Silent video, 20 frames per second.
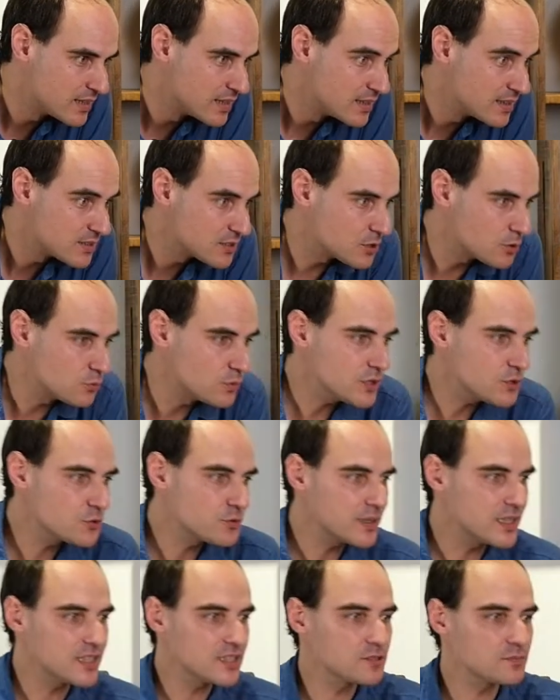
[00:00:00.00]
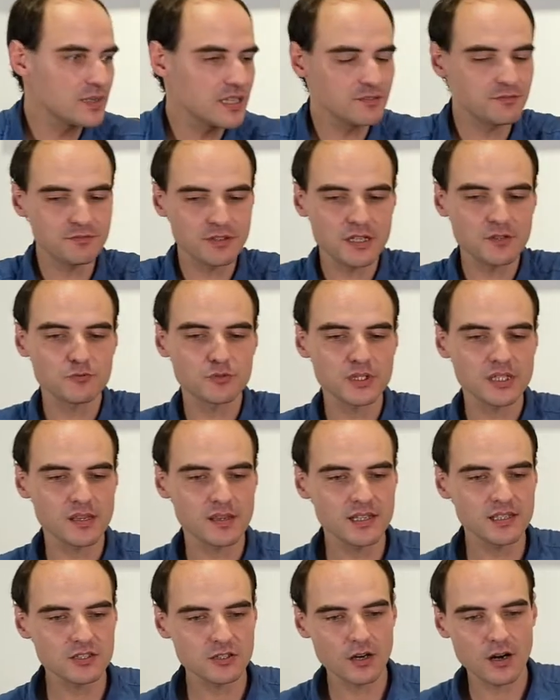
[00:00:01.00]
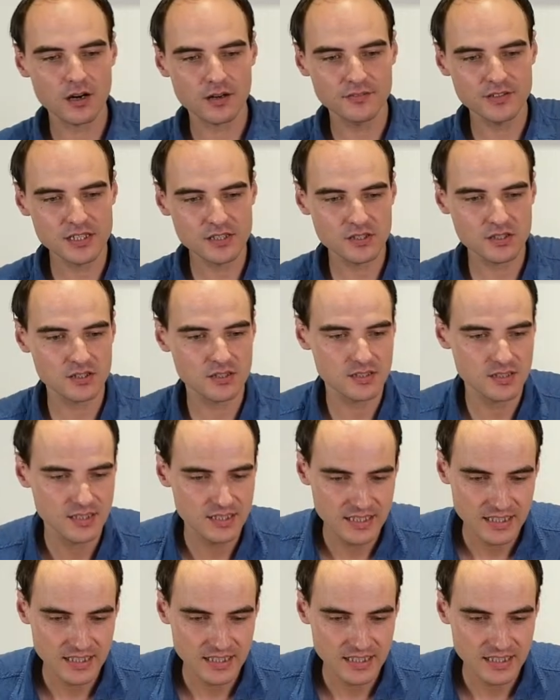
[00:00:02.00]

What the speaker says: So which one is my favorite this harvest?